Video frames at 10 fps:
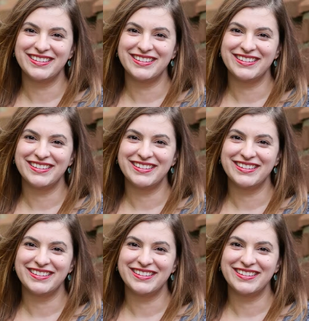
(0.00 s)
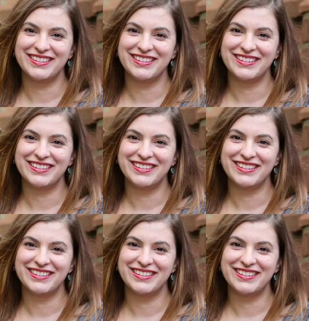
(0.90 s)

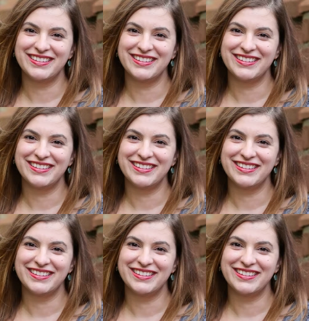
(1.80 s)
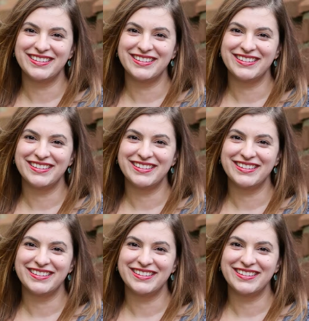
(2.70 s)

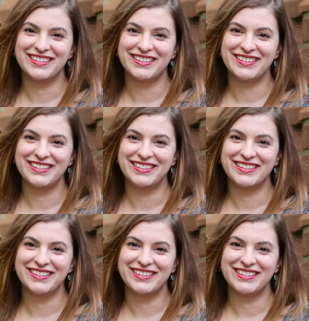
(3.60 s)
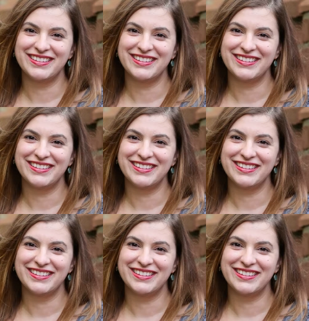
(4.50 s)
[no speech]